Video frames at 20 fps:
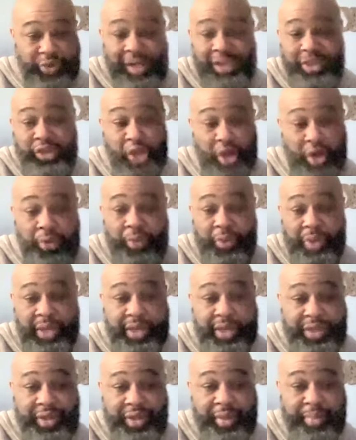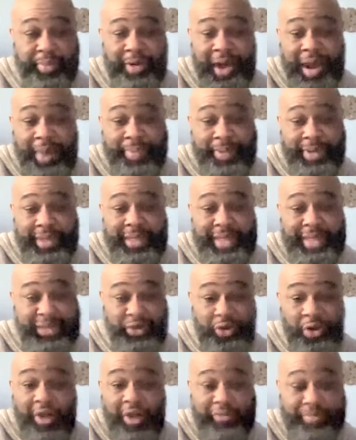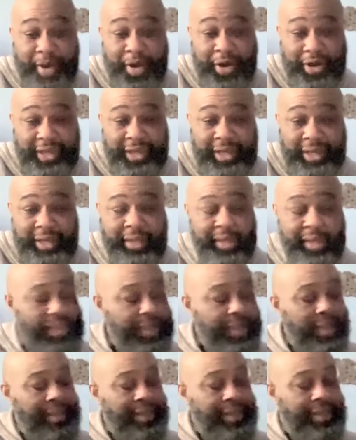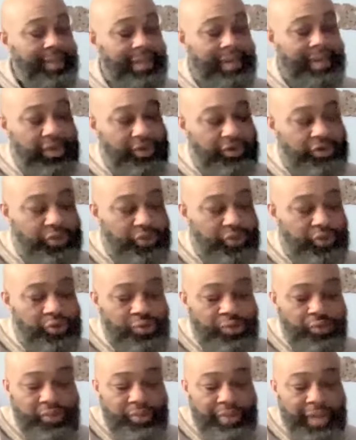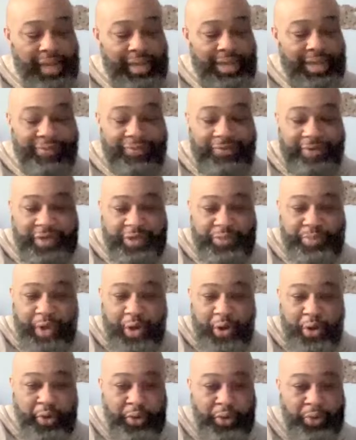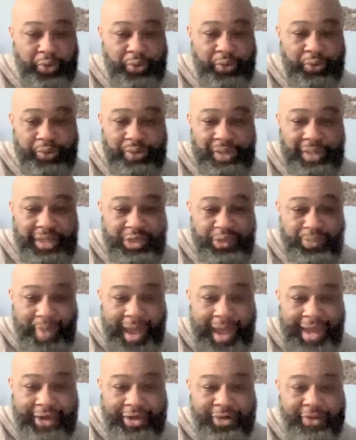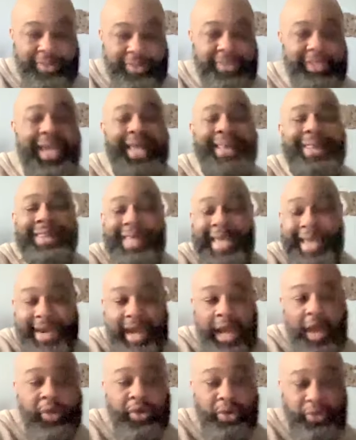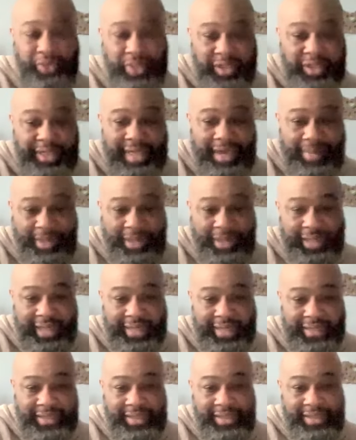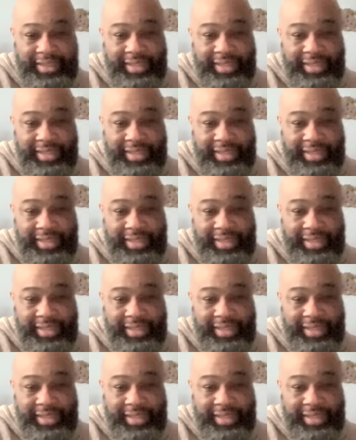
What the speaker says: So I start with a property that's off market. Then I'll do any FSBO expireds, and then I'll go to the MLS.